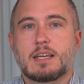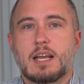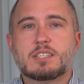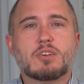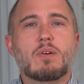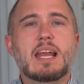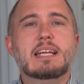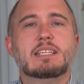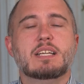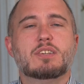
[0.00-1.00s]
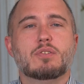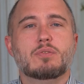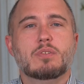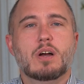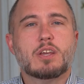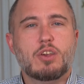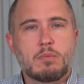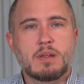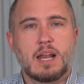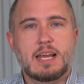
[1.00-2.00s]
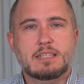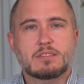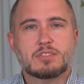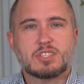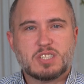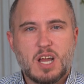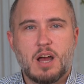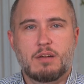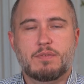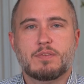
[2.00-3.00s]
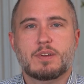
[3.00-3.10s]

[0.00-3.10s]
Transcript: It's so easy to accumulate stuff.